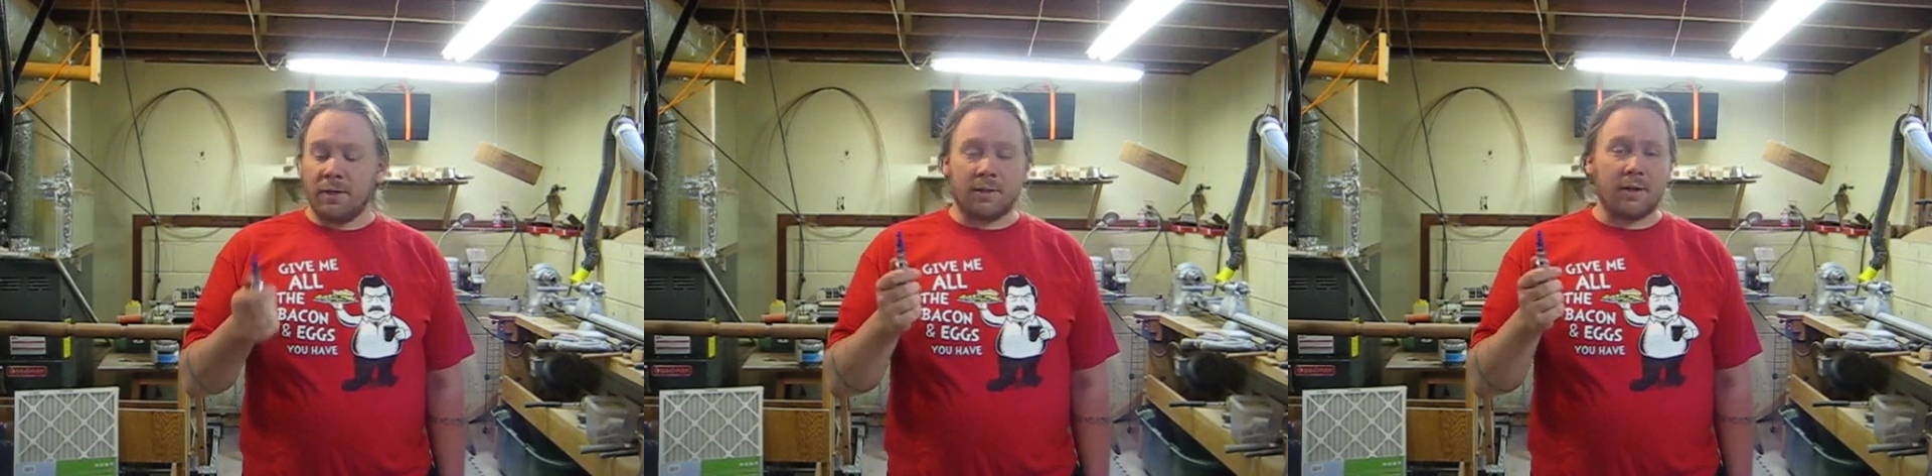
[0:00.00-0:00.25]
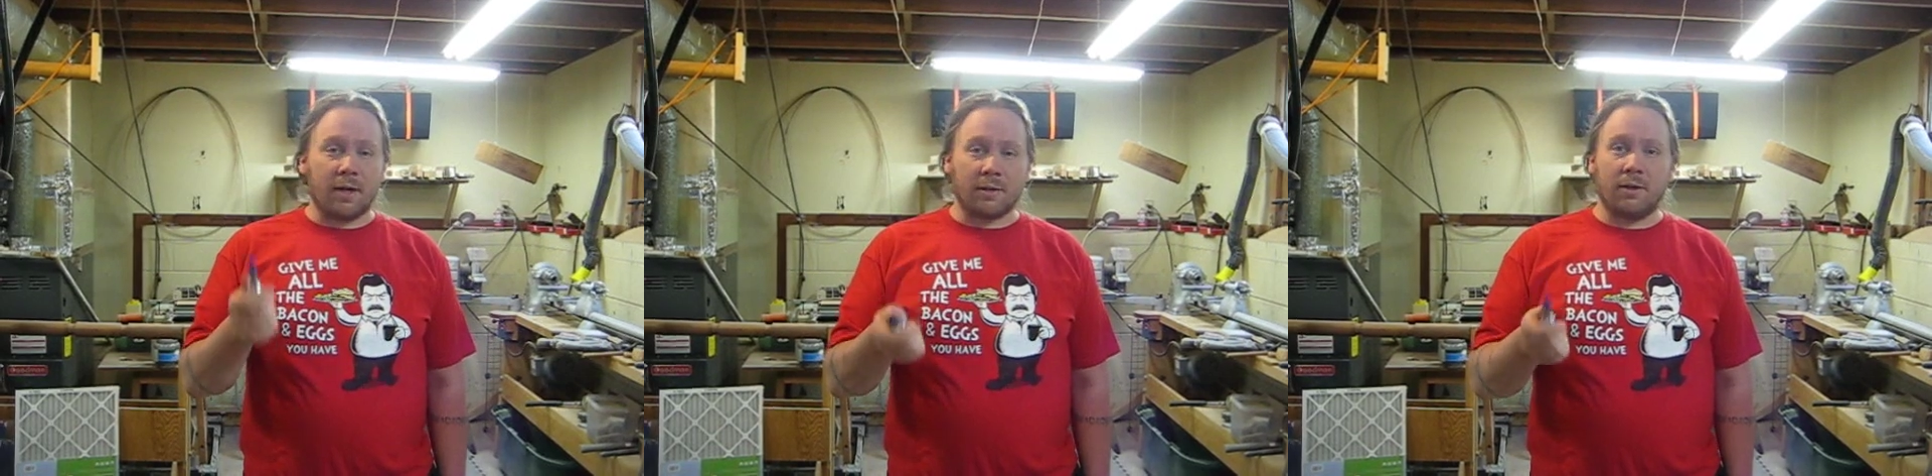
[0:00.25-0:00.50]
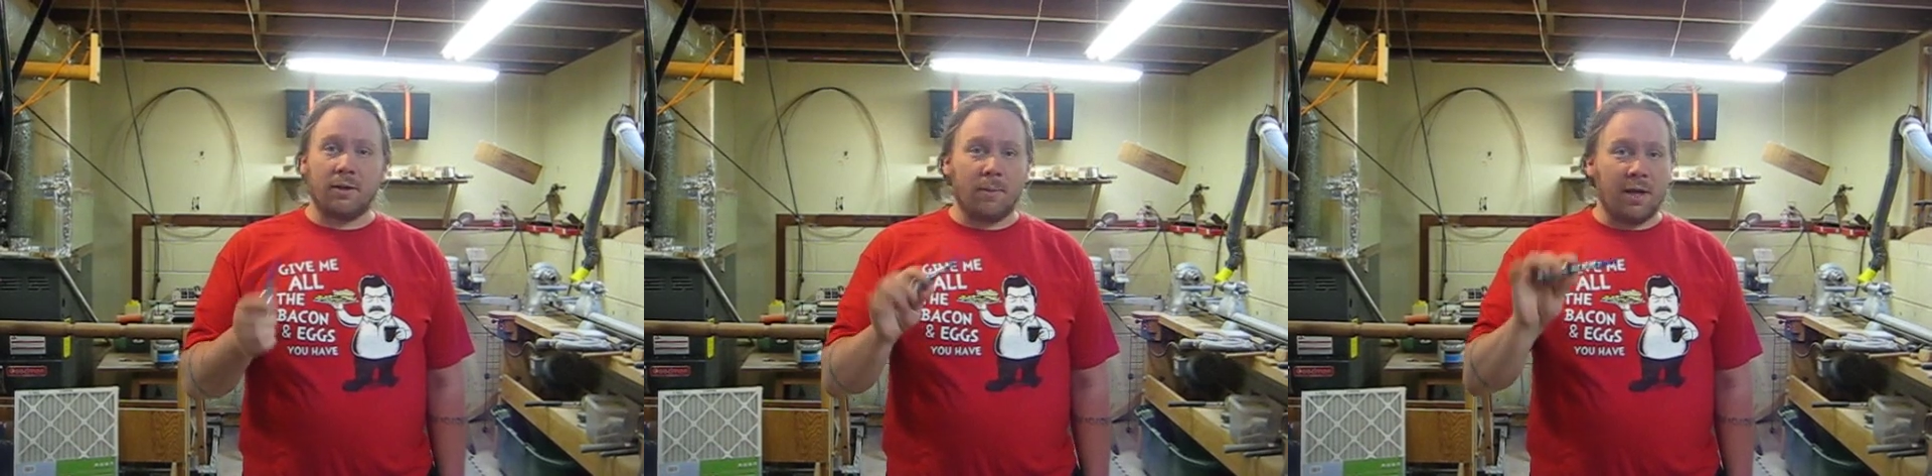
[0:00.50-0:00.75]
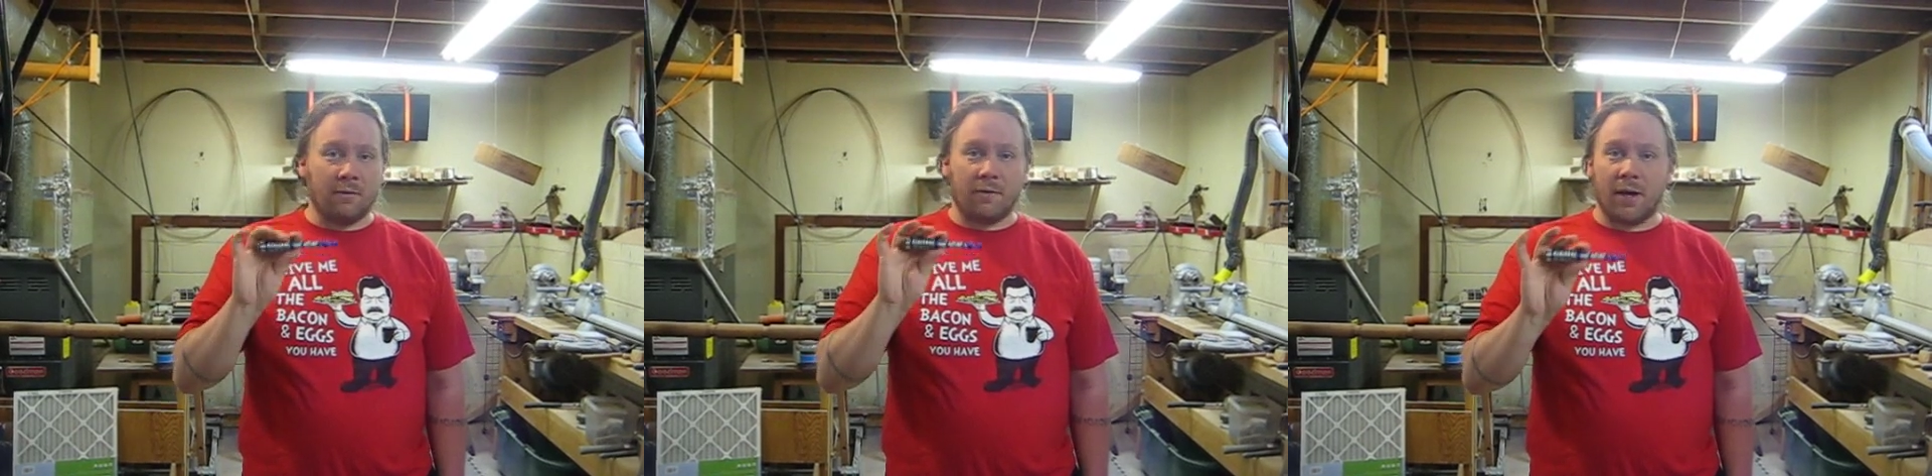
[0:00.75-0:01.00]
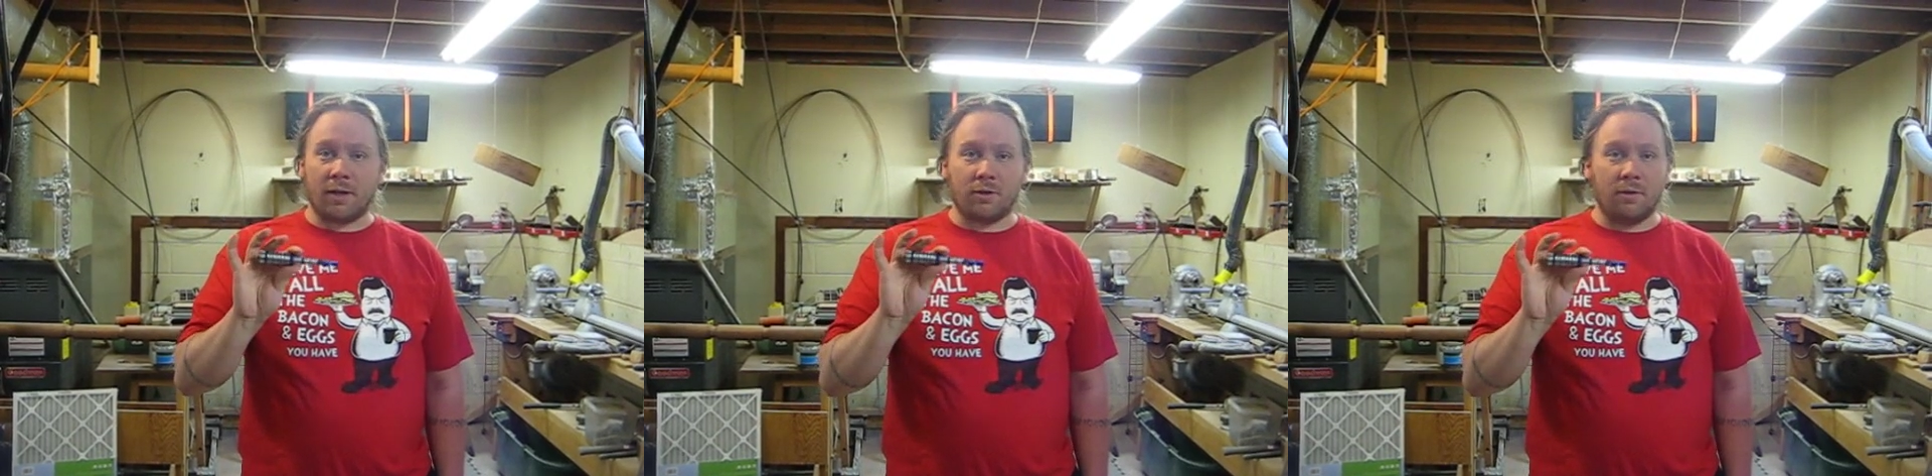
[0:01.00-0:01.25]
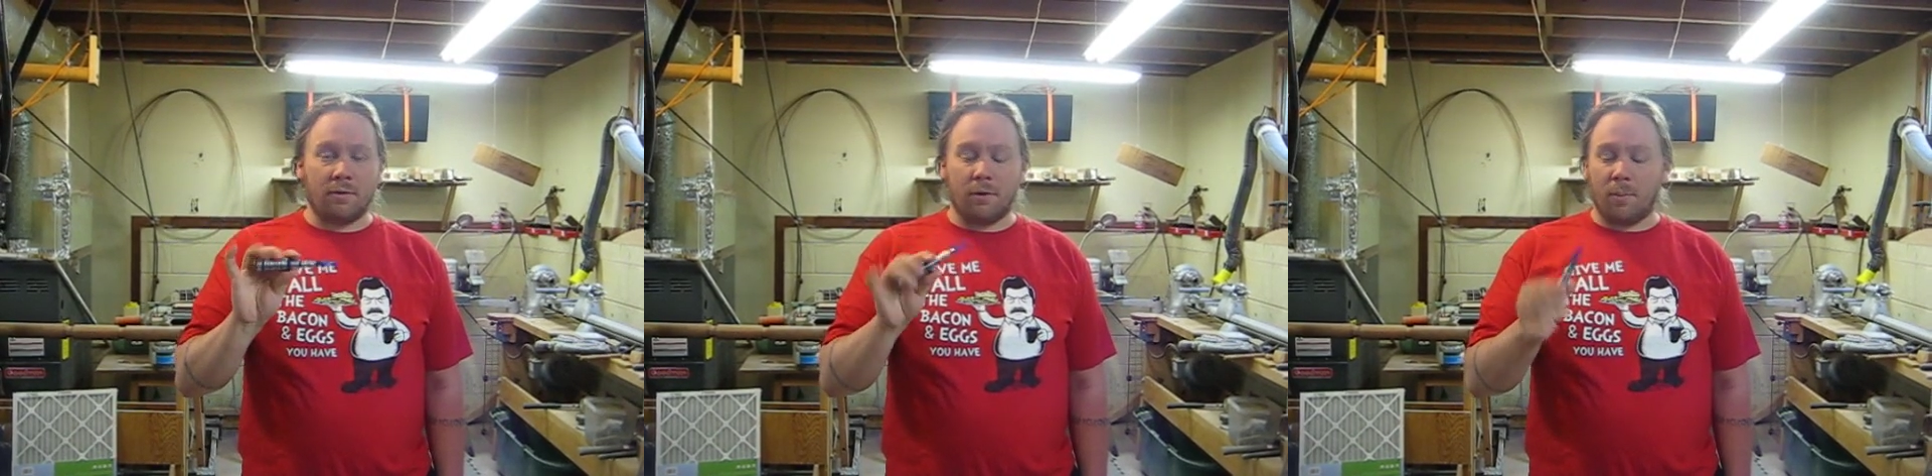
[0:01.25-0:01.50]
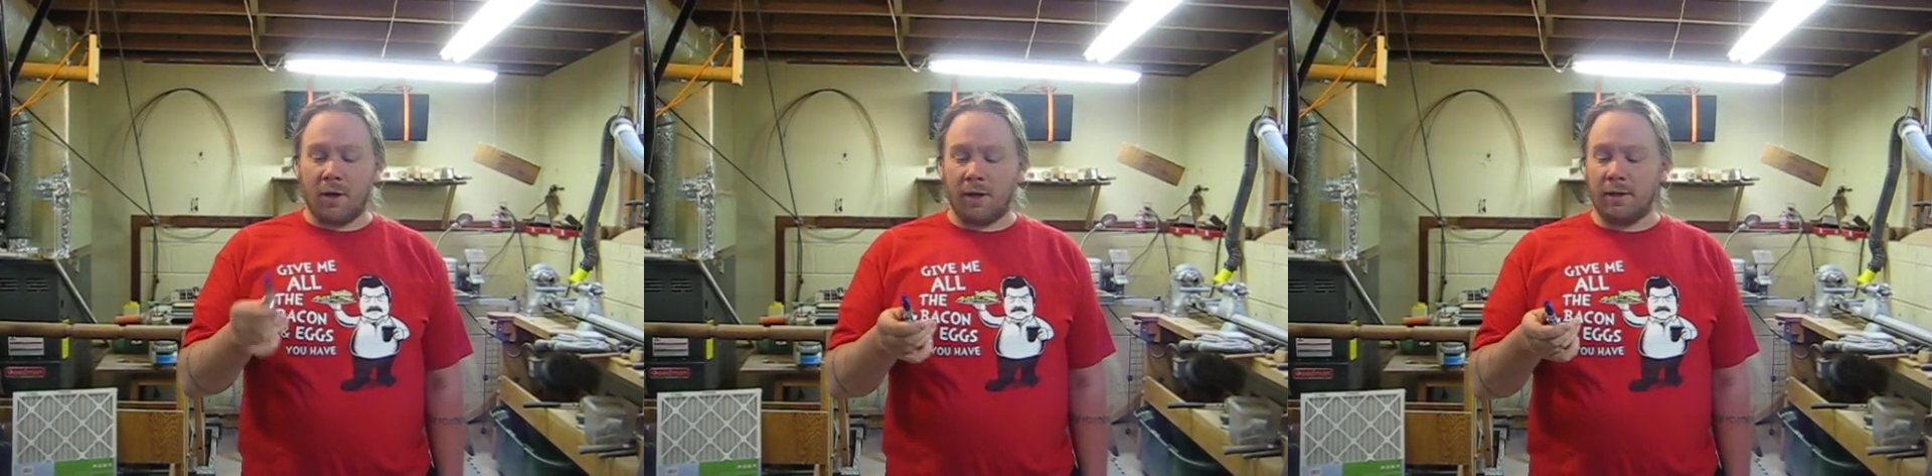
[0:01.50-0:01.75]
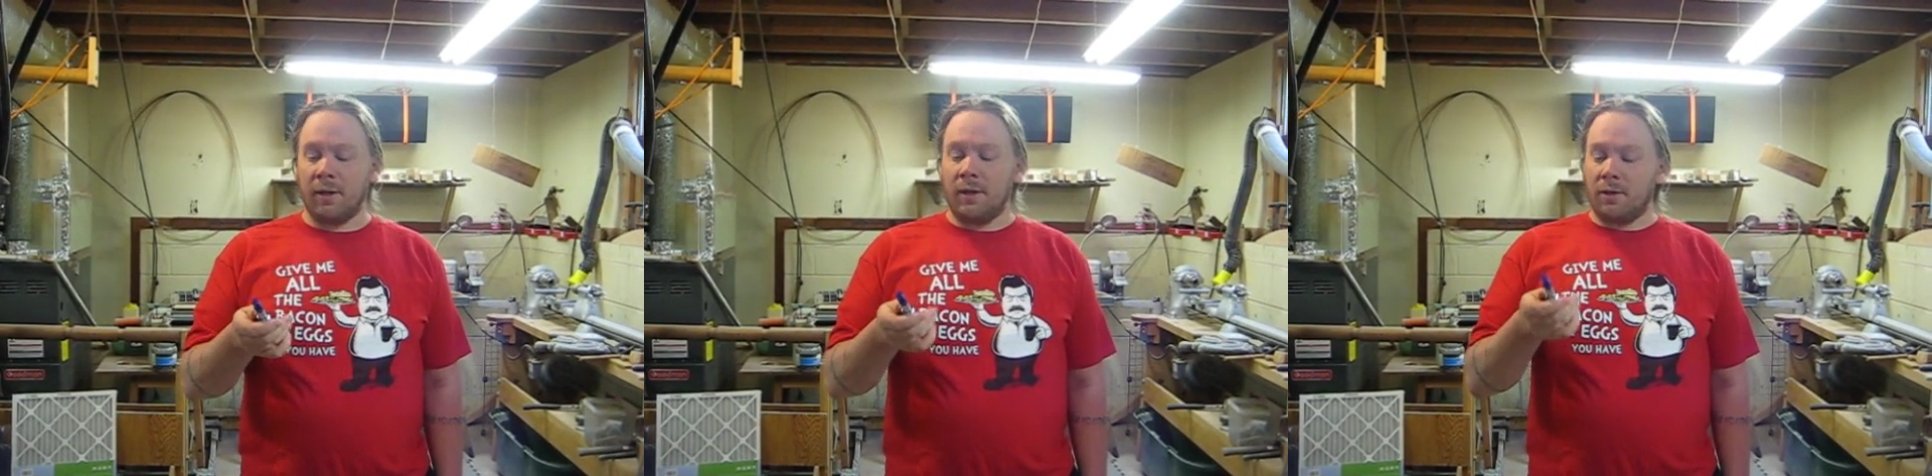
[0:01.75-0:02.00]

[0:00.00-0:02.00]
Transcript: talk to your manufacturer of your mod.